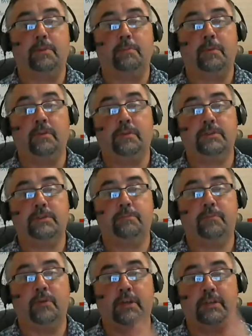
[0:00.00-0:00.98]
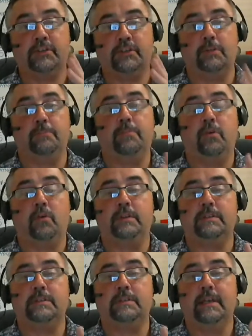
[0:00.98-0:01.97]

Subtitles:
of months, but at some point,